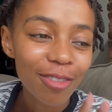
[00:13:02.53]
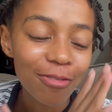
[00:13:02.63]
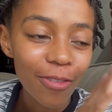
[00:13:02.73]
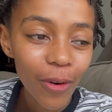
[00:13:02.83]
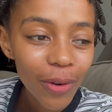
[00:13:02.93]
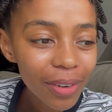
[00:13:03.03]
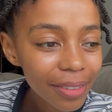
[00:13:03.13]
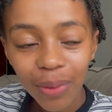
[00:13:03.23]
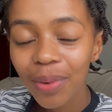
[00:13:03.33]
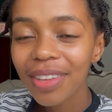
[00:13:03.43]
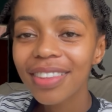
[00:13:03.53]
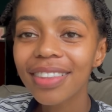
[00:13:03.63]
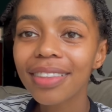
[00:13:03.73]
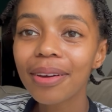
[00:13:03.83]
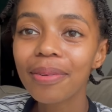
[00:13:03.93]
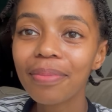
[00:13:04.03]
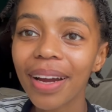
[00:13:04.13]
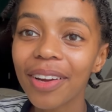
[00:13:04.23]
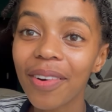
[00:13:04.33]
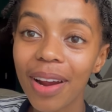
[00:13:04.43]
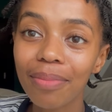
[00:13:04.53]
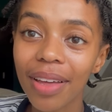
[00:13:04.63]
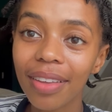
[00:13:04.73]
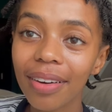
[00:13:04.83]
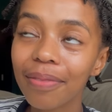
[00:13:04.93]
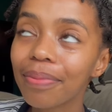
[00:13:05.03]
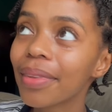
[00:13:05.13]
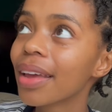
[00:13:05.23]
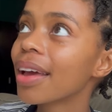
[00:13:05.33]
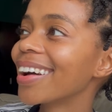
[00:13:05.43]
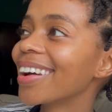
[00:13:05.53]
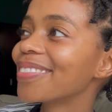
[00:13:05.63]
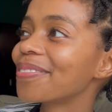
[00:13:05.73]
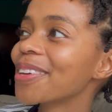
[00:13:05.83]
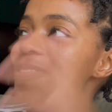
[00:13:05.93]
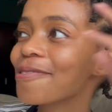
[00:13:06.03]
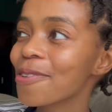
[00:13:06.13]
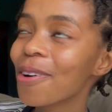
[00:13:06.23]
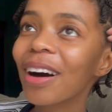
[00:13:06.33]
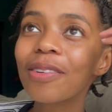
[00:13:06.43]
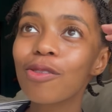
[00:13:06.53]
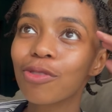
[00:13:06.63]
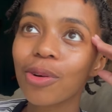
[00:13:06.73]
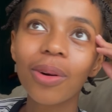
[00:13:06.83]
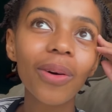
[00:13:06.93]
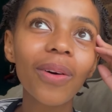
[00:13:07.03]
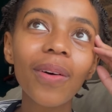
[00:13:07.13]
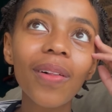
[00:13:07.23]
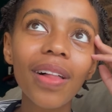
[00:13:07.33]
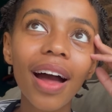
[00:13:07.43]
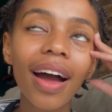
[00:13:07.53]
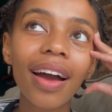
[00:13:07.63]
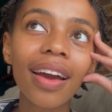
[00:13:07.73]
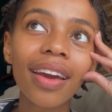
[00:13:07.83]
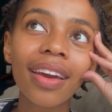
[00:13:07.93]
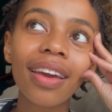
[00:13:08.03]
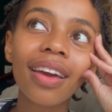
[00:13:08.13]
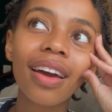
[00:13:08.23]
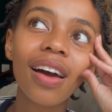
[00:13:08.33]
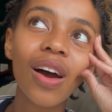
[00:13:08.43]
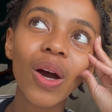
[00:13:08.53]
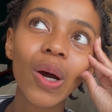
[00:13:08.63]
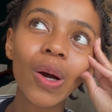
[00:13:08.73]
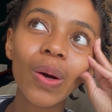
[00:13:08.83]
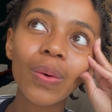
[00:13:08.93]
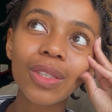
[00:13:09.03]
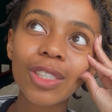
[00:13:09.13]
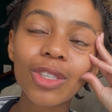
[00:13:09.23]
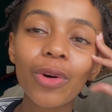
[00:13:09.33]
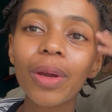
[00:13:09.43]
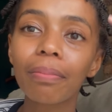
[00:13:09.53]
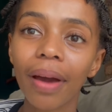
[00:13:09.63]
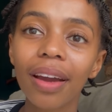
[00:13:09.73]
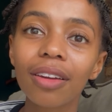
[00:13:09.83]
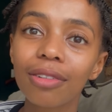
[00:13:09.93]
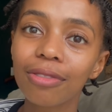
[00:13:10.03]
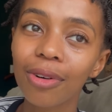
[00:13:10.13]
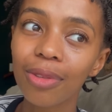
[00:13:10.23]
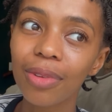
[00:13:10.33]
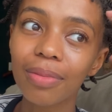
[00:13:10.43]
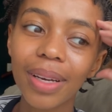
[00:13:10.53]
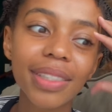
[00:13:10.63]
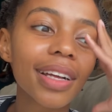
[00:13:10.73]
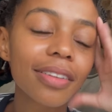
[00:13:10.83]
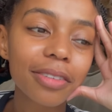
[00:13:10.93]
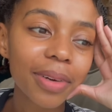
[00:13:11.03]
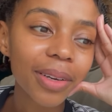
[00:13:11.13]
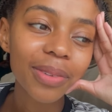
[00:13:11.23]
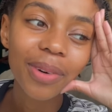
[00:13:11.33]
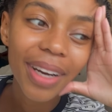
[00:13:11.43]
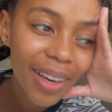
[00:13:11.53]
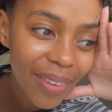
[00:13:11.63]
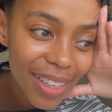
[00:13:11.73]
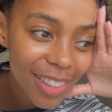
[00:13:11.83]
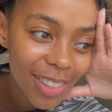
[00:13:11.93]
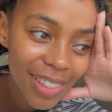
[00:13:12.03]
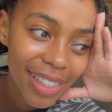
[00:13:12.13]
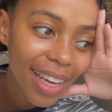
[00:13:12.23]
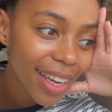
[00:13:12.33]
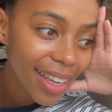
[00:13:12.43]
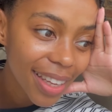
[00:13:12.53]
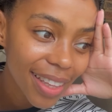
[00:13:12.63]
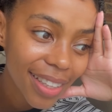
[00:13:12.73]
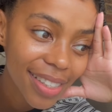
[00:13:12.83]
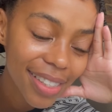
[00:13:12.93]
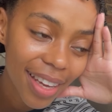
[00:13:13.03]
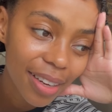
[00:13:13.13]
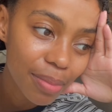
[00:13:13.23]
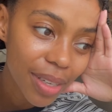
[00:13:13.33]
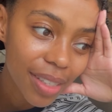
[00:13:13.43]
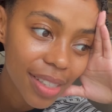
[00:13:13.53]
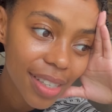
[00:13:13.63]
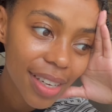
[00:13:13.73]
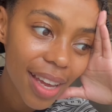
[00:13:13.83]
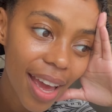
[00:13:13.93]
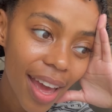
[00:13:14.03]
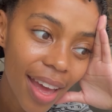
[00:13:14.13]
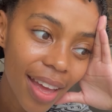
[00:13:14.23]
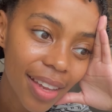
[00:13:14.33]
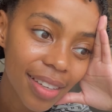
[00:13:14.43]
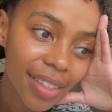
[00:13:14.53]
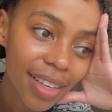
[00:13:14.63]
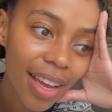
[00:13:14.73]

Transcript: the phone with my grandmother. Before our phone call, I was just going back and forth with myself about what I wanted to say in this segment and